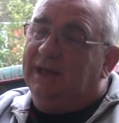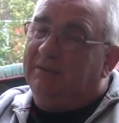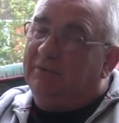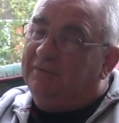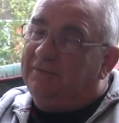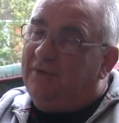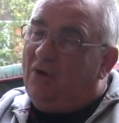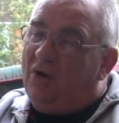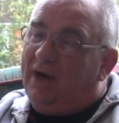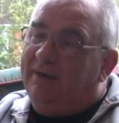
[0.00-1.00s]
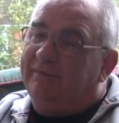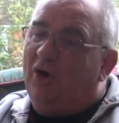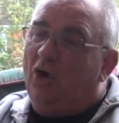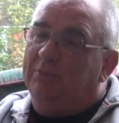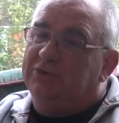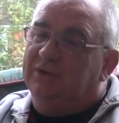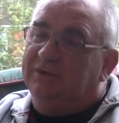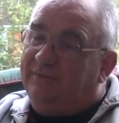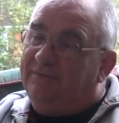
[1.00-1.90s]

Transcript: They give her 5 options.